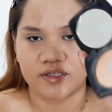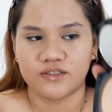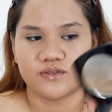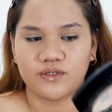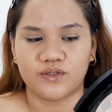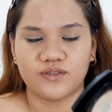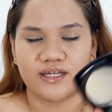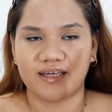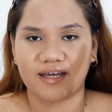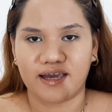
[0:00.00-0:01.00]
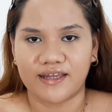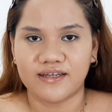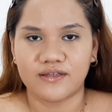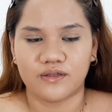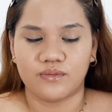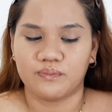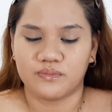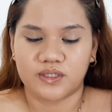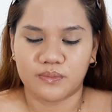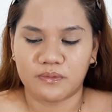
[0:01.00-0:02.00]
So you can use any kind.
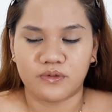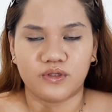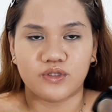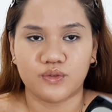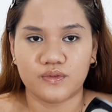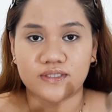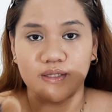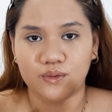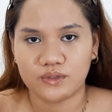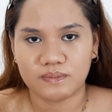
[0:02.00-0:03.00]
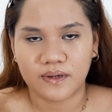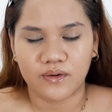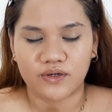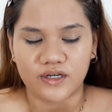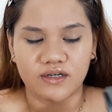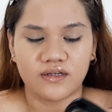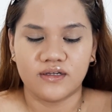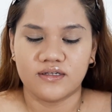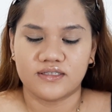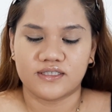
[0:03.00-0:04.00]
Some people use loose powder,
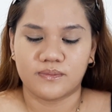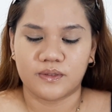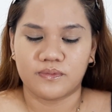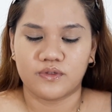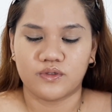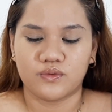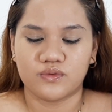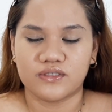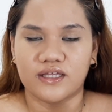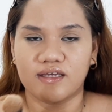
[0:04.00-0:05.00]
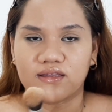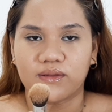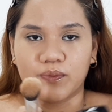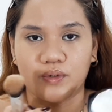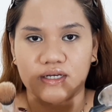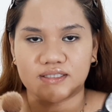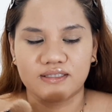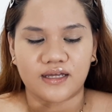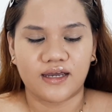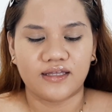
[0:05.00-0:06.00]
some people use like the pressed
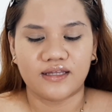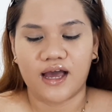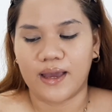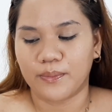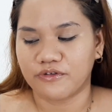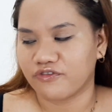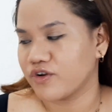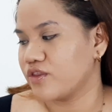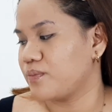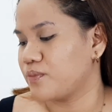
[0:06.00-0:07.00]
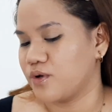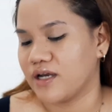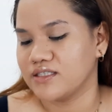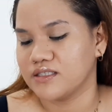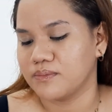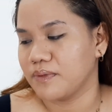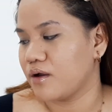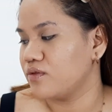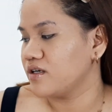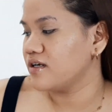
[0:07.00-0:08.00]
kind. I prefer the pressed
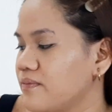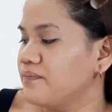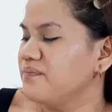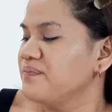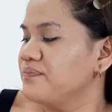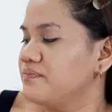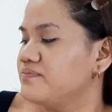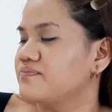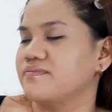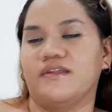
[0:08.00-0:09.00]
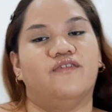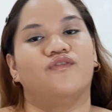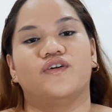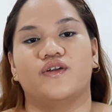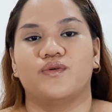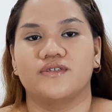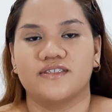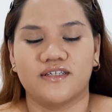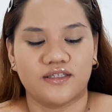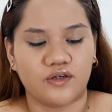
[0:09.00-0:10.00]
powder for no
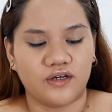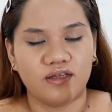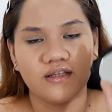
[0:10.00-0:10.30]
reason at all.